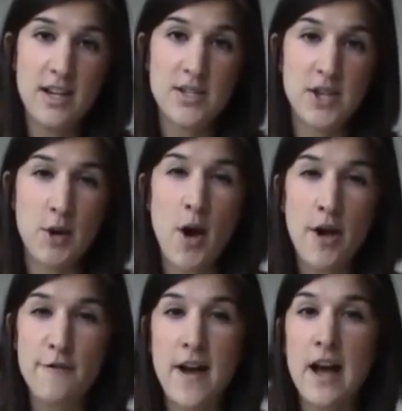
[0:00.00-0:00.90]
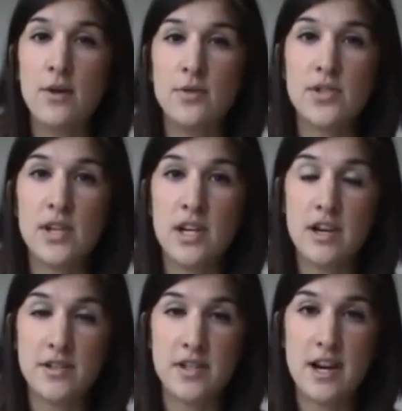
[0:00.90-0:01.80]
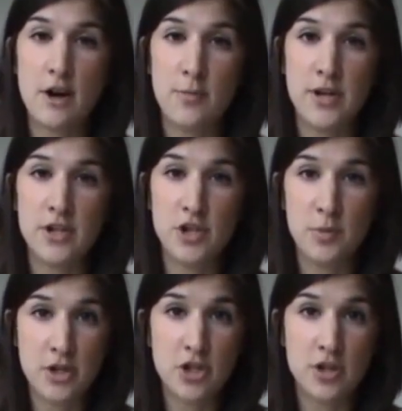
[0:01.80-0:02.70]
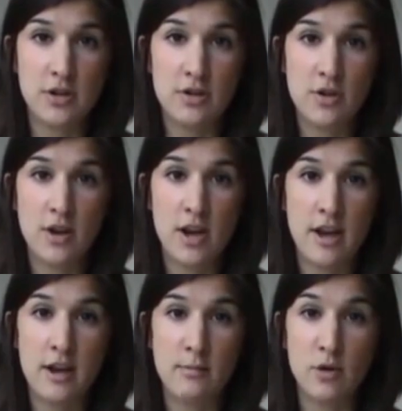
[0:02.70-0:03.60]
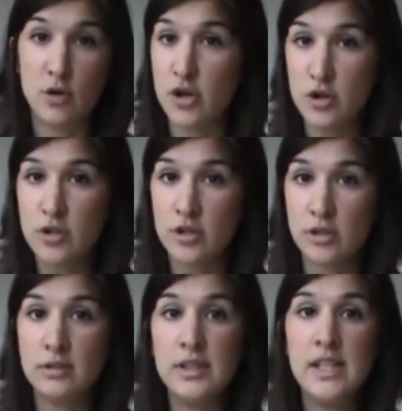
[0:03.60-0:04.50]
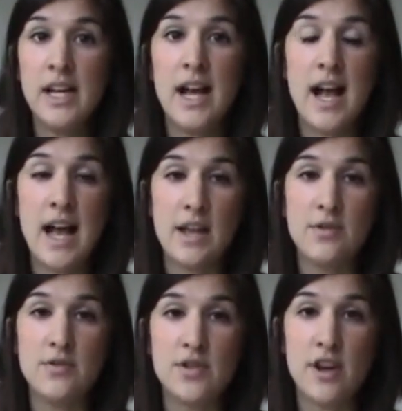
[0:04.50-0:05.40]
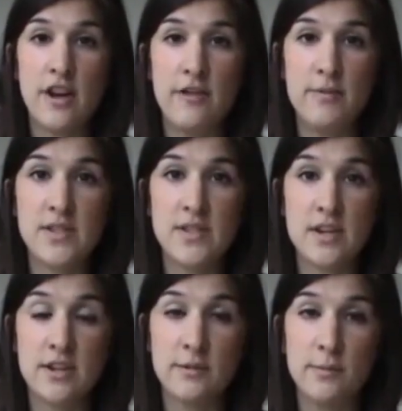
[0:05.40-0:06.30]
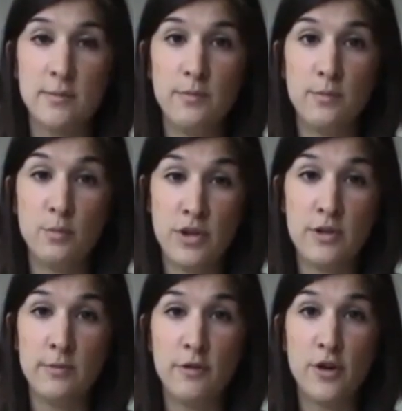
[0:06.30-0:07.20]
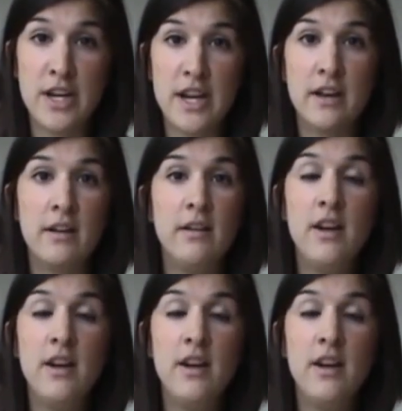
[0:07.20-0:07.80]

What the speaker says: So I found London Arabic tuition on Google, and I've been studying with them for a year.